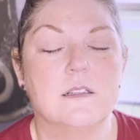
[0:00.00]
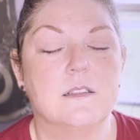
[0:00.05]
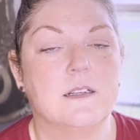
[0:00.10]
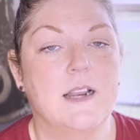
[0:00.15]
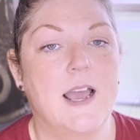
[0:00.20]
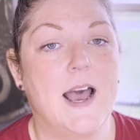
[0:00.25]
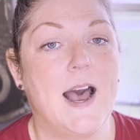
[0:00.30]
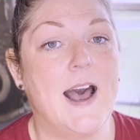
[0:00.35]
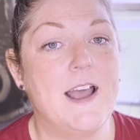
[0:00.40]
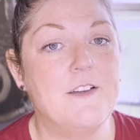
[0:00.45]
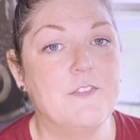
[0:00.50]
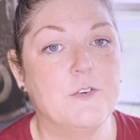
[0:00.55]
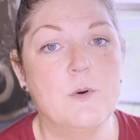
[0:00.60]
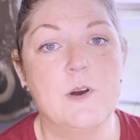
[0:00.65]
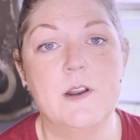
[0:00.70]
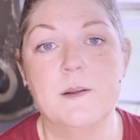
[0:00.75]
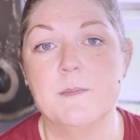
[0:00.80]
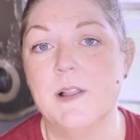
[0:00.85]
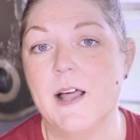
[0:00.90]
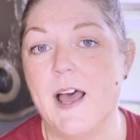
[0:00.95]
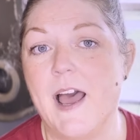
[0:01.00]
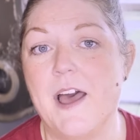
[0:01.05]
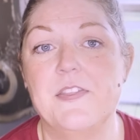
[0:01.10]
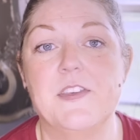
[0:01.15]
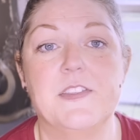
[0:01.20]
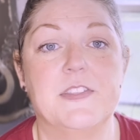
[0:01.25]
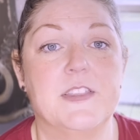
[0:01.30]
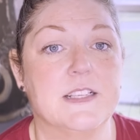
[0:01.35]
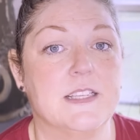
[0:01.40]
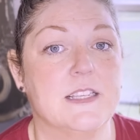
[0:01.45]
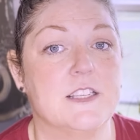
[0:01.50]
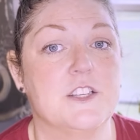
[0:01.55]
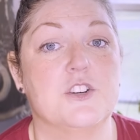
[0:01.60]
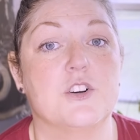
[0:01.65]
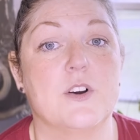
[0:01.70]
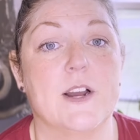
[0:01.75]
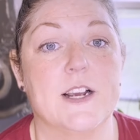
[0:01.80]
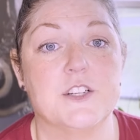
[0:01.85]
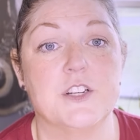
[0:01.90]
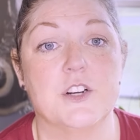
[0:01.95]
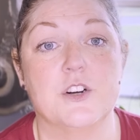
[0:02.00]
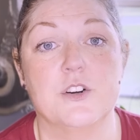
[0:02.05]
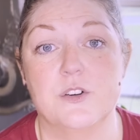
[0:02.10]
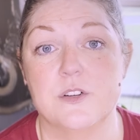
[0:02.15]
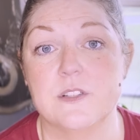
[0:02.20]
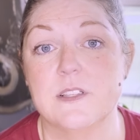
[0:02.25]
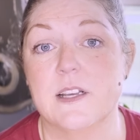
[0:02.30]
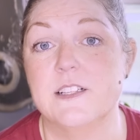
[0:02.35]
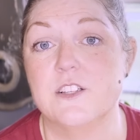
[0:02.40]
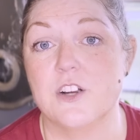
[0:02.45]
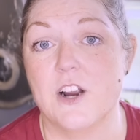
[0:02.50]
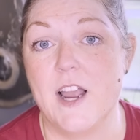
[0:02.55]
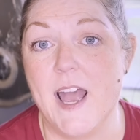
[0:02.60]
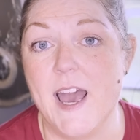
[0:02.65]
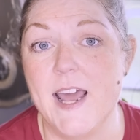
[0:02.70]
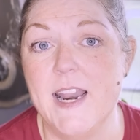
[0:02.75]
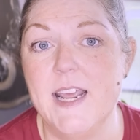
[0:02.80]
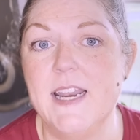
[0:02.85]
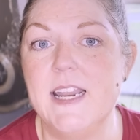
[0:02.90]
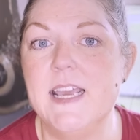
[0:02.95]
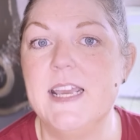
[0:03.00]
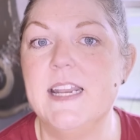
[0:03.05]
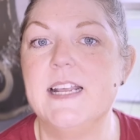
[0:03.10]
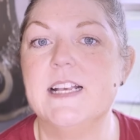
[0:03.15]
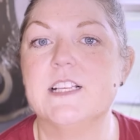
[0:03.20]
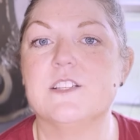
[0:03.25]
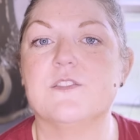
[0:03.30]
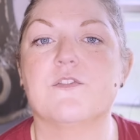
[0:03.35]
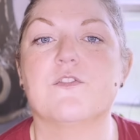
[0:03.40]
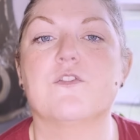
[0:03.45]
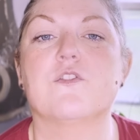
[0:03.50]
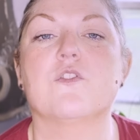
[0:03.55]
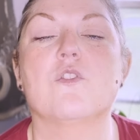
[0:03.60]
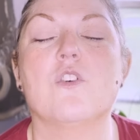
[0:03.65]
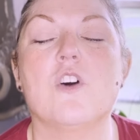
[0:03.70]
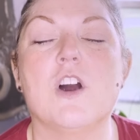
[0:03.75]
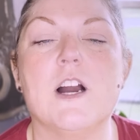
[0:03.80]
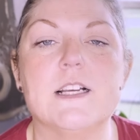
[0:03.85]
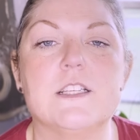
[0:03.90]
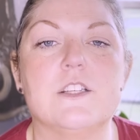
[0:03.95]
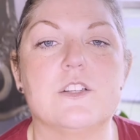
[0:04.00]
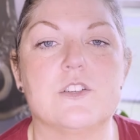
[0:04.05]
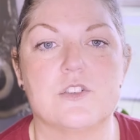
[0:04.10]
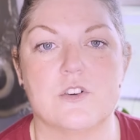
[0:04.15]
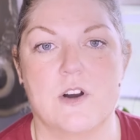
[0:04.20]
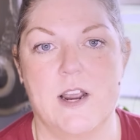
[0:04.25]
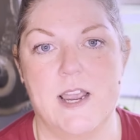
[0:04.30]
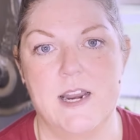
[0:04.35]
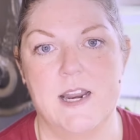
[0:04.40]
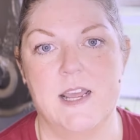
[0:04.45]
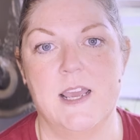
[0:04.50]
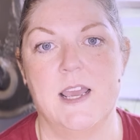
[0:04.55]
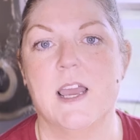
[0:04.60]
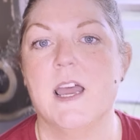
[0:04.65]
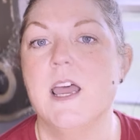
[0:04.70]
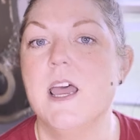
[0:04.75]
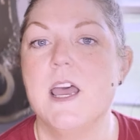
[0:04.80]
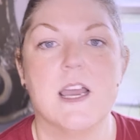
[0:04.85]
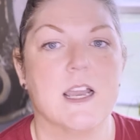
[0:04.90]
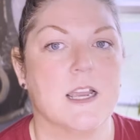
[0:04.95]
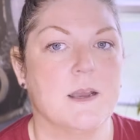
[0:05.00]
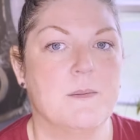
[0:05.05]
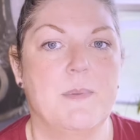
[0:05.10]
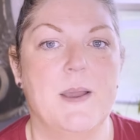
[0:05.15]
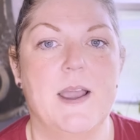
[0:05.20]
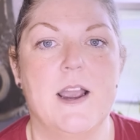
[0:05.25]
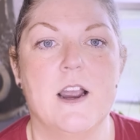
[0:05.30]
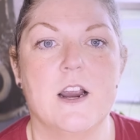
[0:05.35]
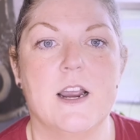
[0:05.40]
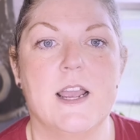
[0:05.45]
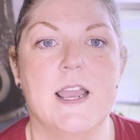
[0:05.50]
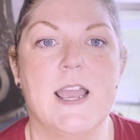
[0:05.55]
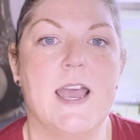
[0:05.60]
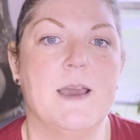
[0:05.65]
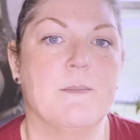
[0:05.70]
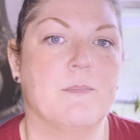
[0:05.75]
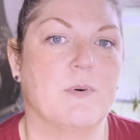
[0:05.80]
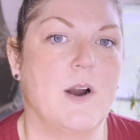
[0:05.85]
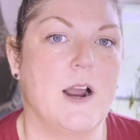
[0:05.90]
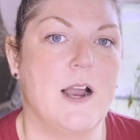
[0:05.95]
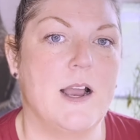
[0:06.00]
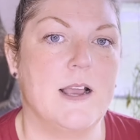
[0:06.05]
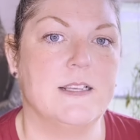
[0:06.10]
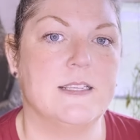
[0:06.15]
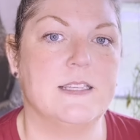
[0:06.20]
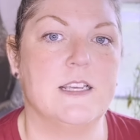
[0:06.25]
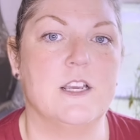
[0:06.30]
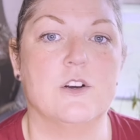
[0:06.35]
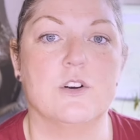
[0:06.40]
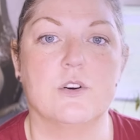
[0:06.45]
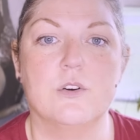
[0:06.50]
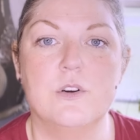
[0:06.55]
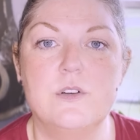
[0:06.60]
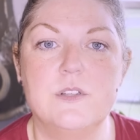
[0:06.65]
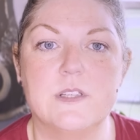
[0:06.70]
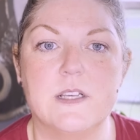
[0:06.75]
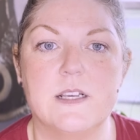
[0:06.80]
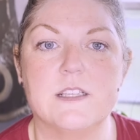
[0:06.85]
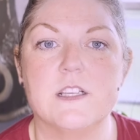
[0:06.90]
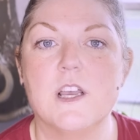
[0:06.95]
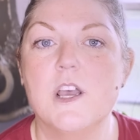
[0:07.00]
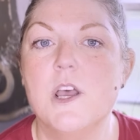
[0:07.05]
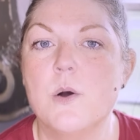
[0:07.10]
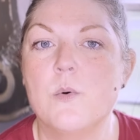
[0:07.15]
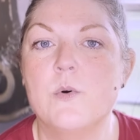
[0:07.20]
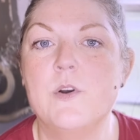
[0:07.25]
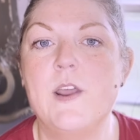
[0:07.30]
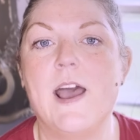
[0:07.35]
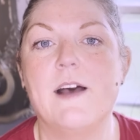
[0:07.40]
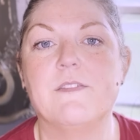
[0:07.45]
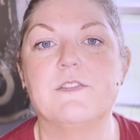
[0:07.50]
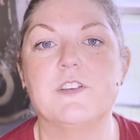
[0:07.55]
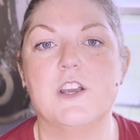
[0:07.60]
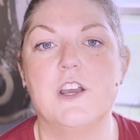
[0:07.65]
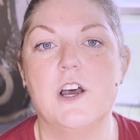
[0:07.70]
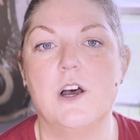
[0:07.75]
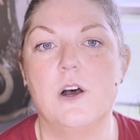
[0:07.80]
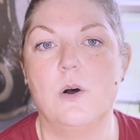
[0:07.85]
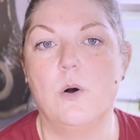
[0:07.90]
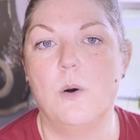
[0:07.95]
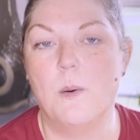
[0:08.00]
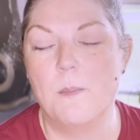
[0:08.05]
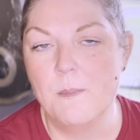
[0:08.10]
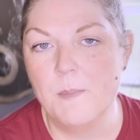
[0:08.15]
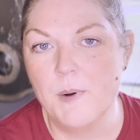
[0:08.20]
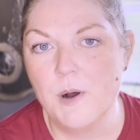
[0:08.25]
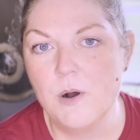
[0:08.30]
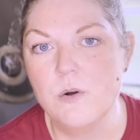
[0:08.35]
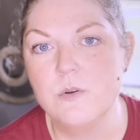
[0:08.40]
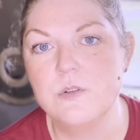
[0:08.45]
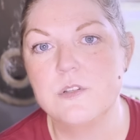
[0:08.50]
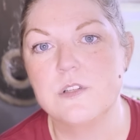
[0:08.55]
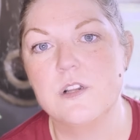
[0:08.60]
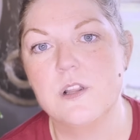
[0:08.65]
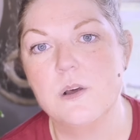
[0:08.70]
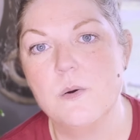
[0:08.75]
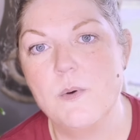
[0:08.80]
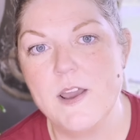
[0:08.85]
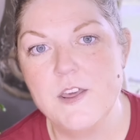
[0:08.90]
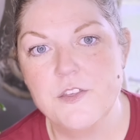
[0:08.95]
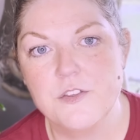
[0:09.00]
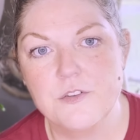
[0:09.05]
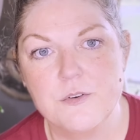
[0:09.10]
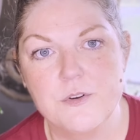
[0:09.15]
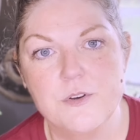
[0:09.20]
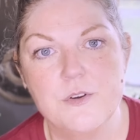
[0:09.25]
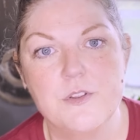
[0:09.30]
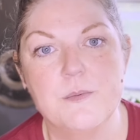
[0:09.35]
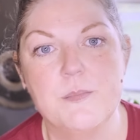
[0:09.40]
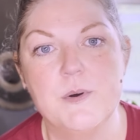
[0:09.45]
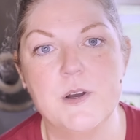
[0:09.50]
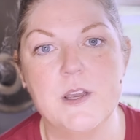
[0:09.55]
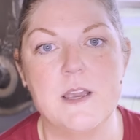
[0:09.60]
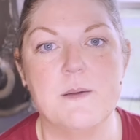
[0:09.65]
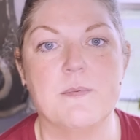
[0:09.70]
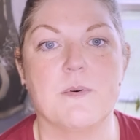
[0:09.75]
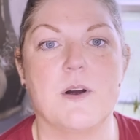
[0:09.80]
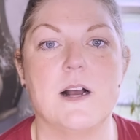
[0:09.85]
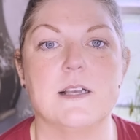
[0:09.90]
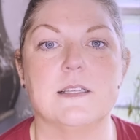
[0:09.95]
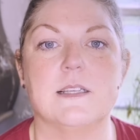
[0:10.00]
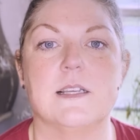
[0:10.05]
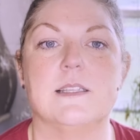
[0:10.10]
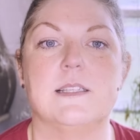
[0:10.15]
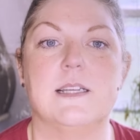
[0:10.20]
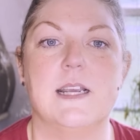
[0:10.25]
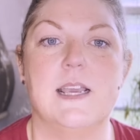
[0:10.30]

Now, I, for one, am glad that this is the direction cruise lines are headed. It is frustrating comparing and pricing cruises when you have to go most of the way through the booking process to